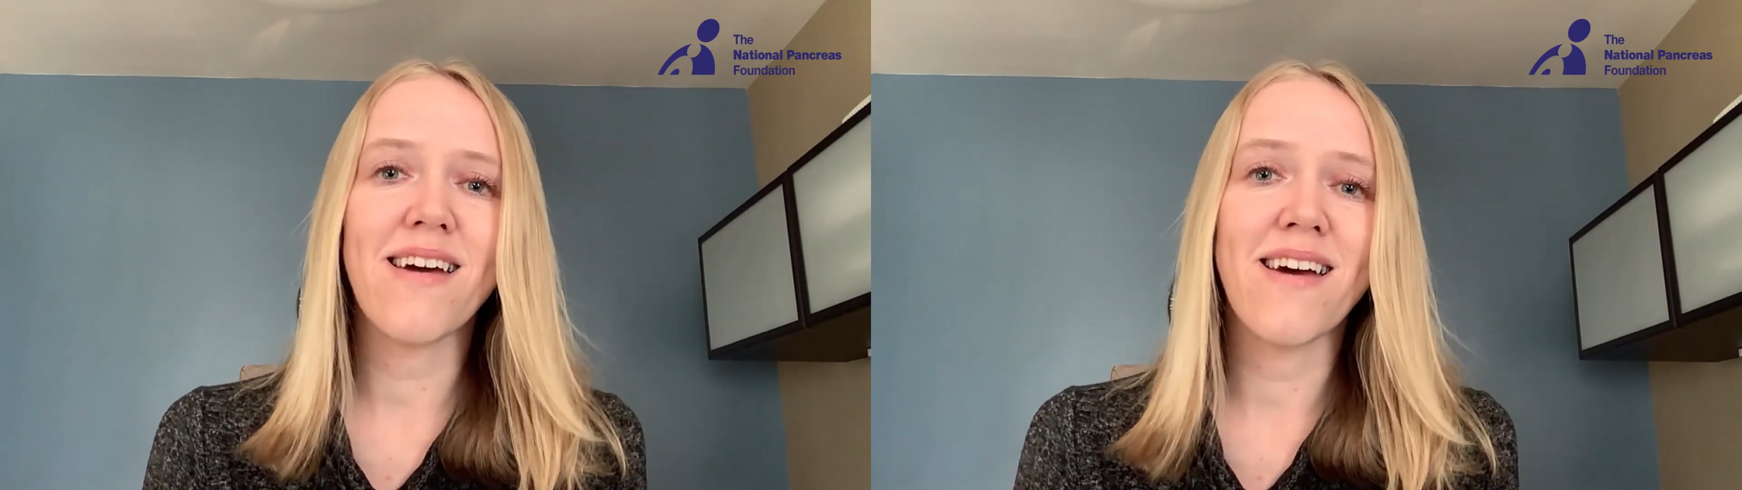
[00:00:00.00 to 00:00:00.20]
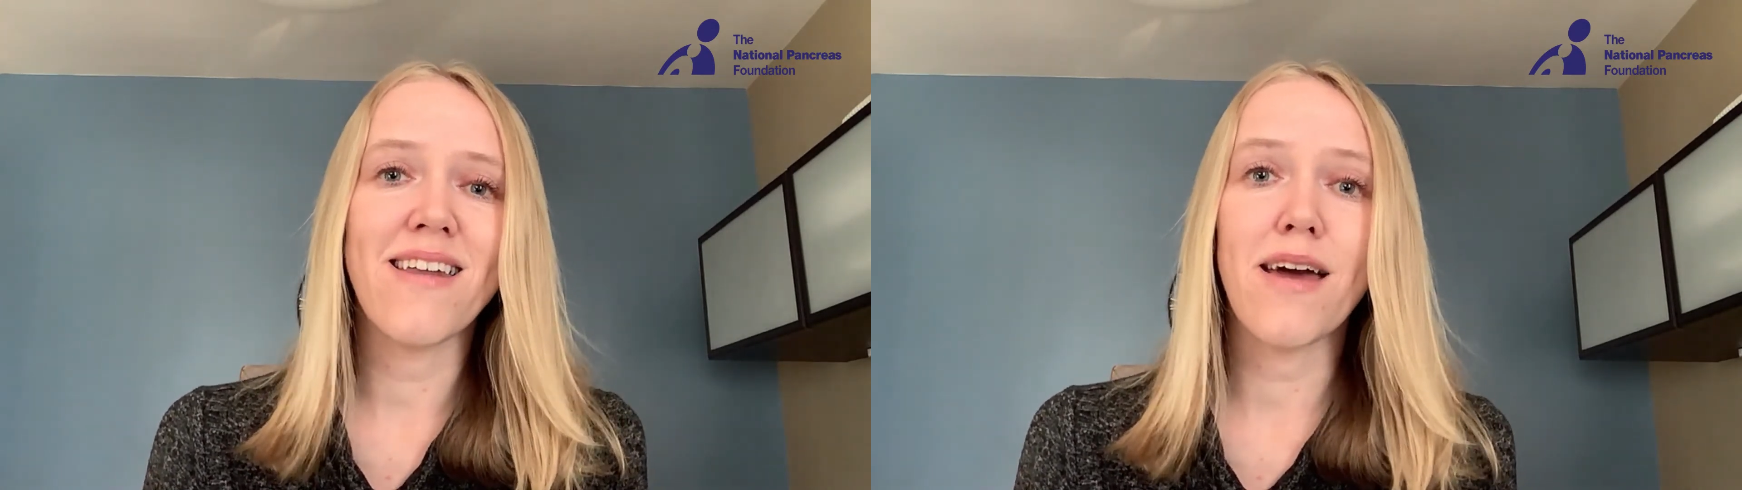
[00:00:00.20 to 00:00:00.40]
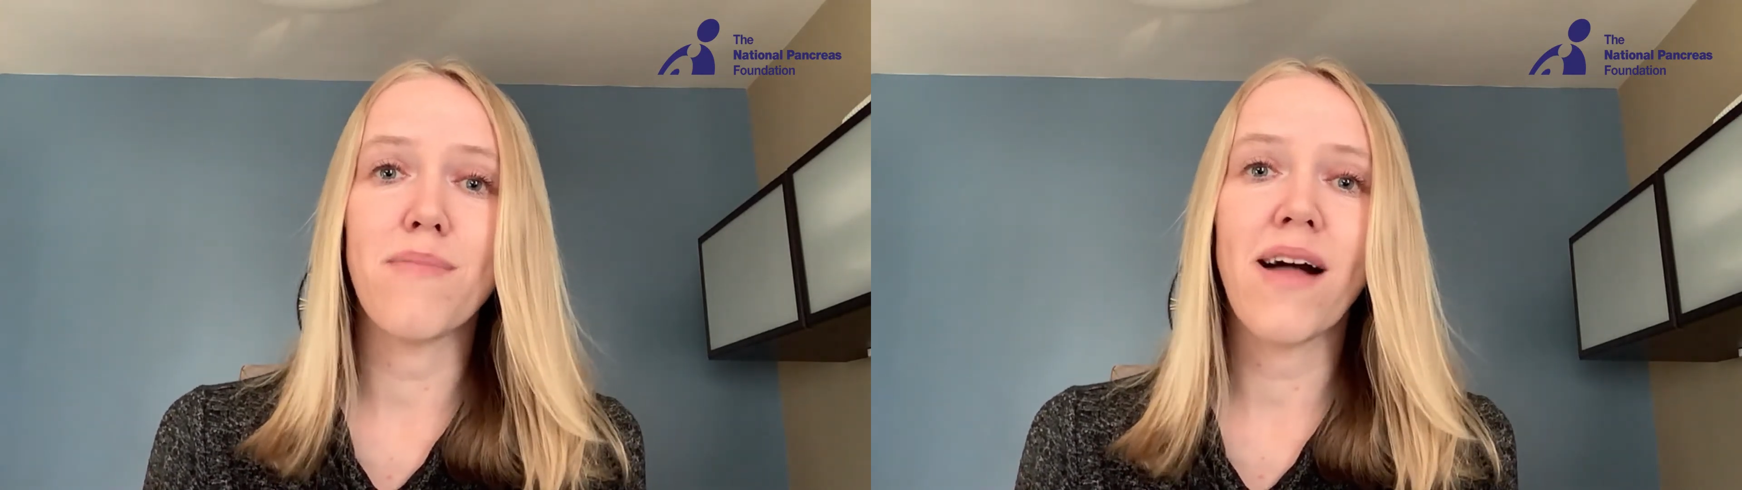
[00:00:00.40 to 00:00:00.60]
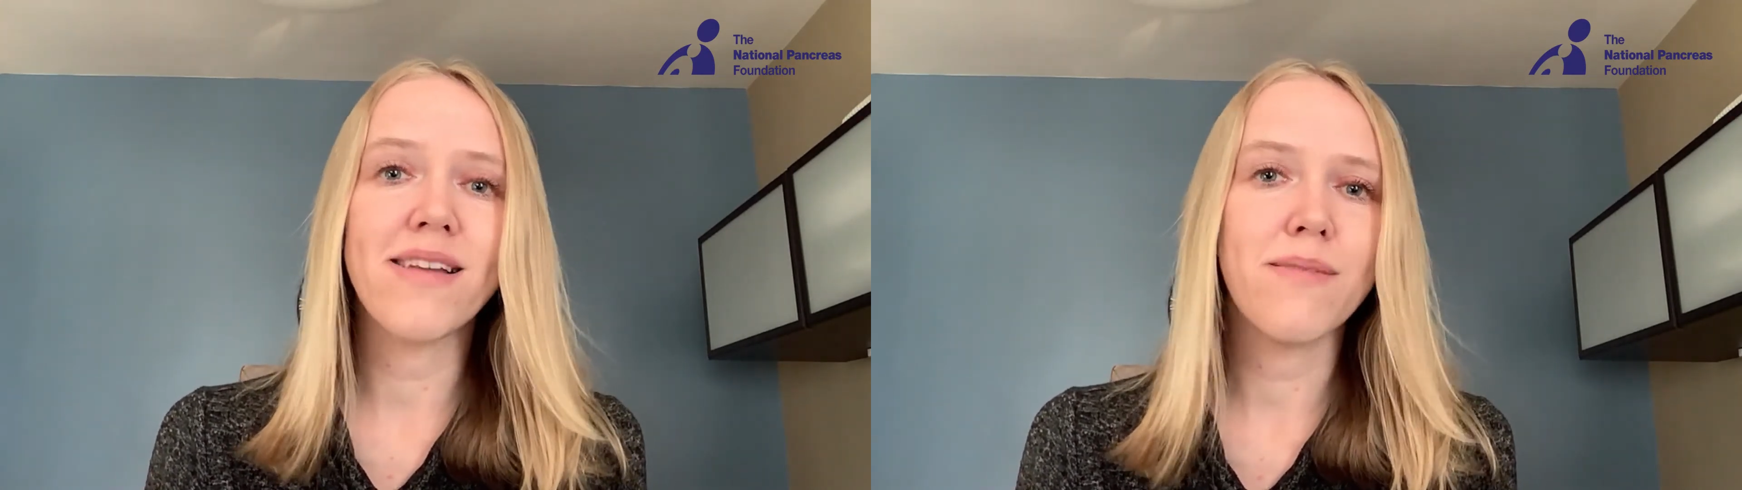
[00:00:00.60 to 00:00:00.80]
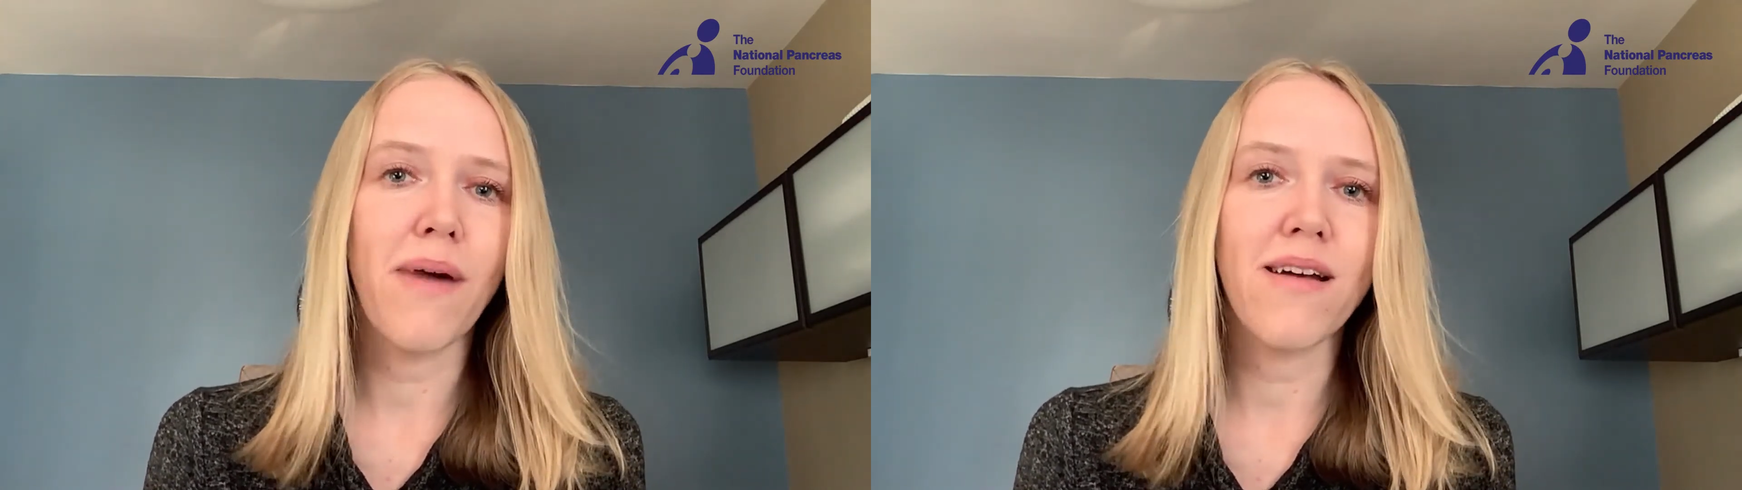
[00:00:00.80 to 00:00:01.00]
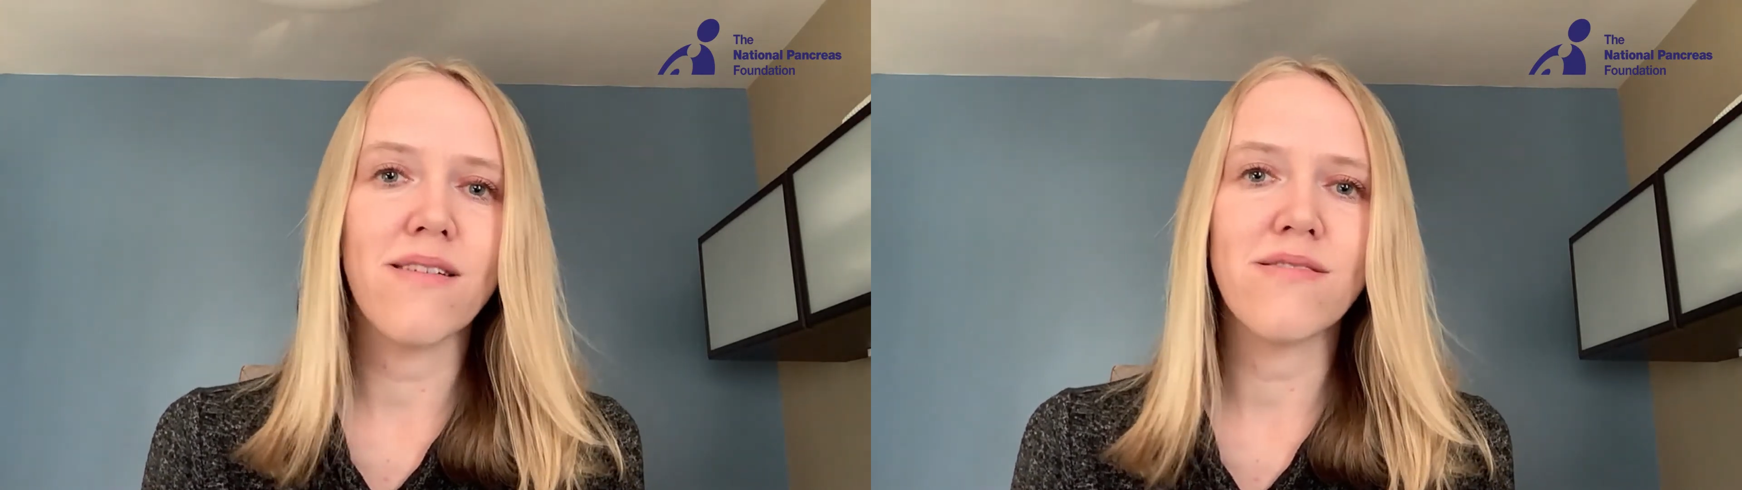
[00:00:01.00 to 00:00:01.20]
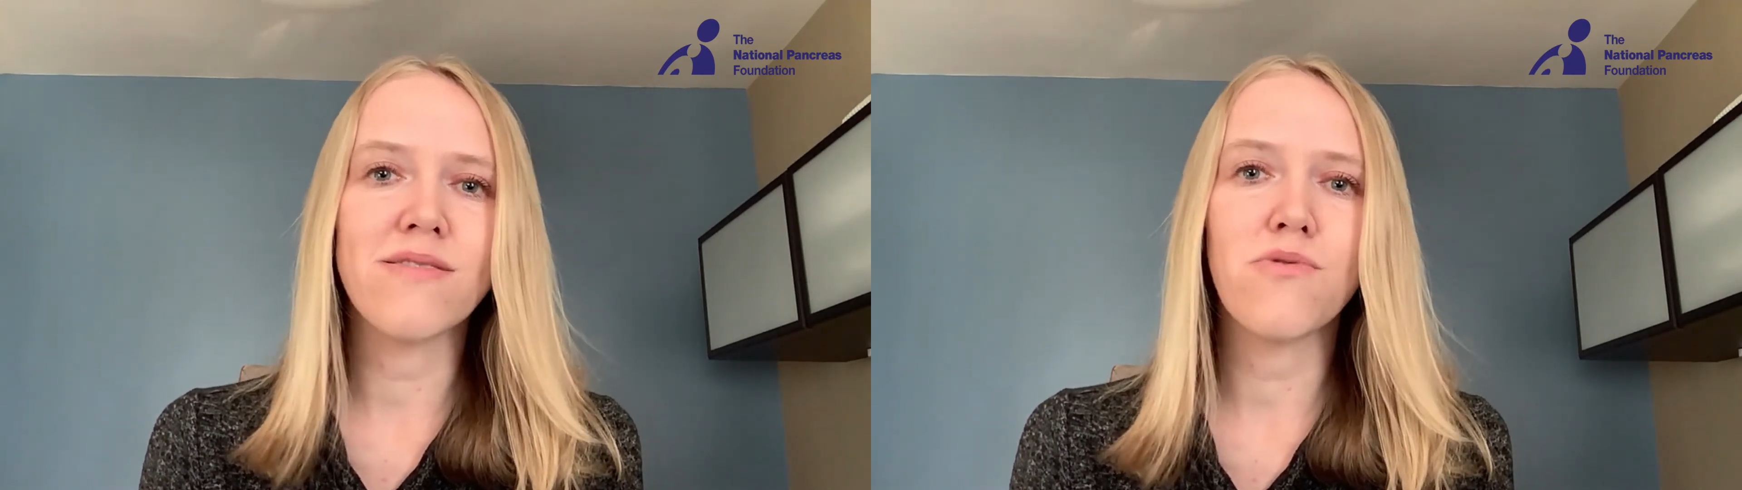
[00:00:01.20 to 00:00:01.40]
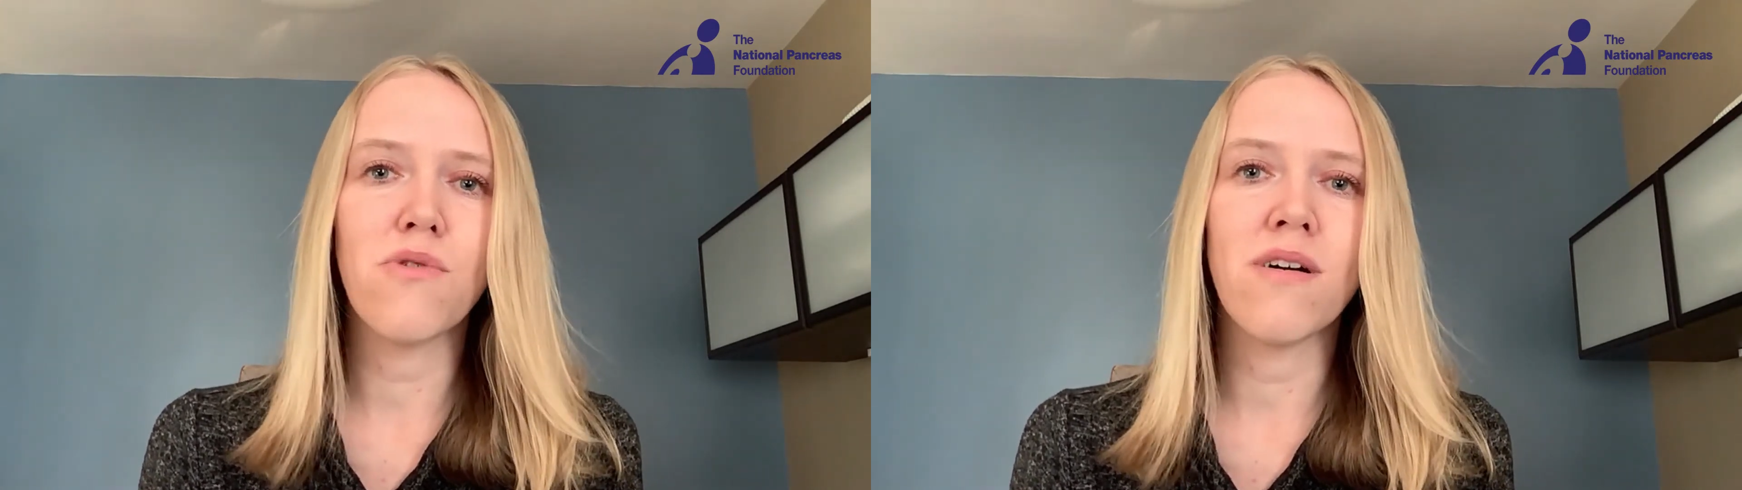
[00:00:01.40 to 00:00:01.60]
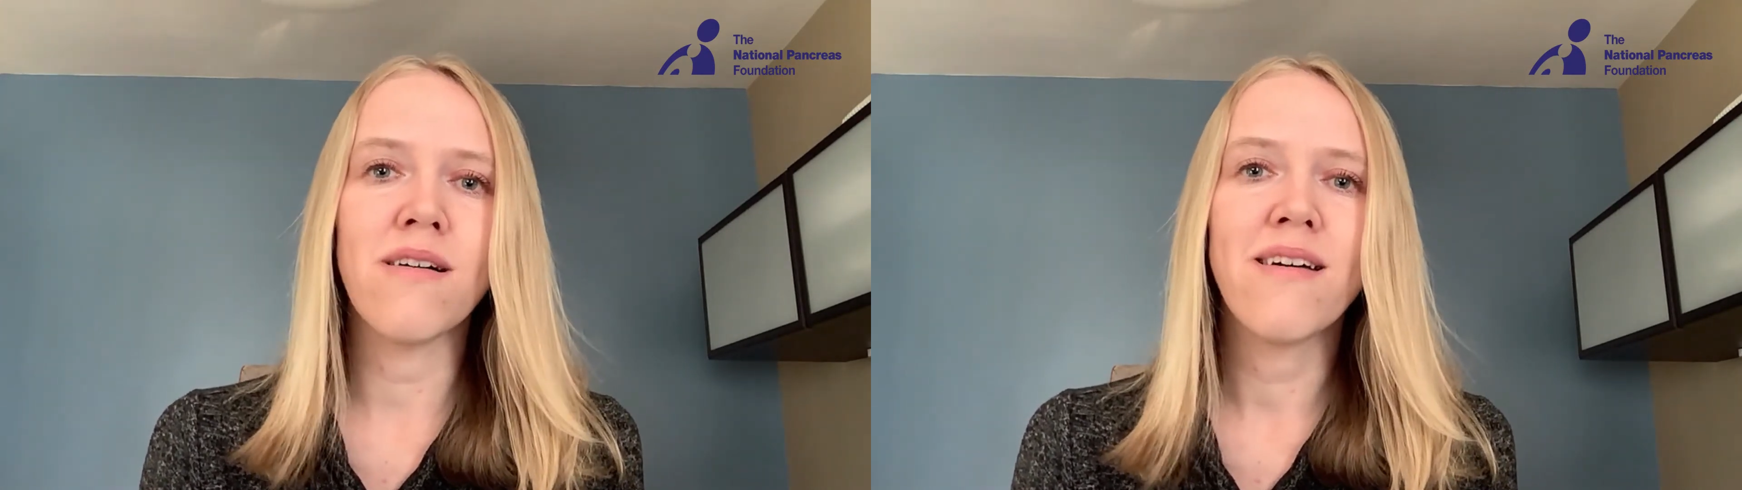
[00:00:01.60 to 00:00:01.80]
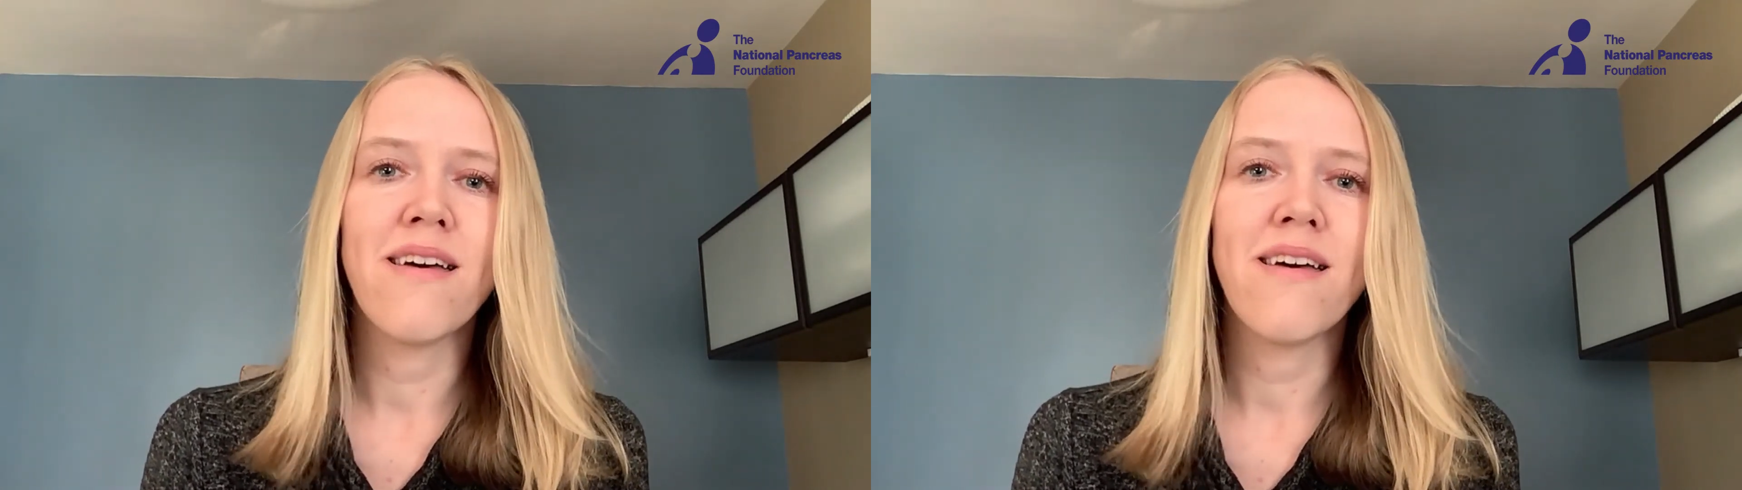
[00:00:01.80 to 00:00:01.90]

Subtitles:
and I applied to medical school.